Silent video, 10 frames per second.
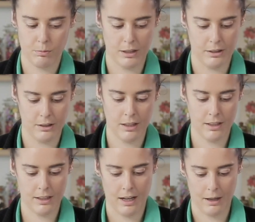will
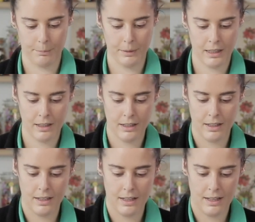come
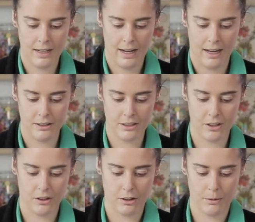out
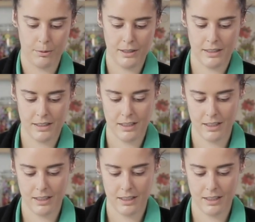on your print.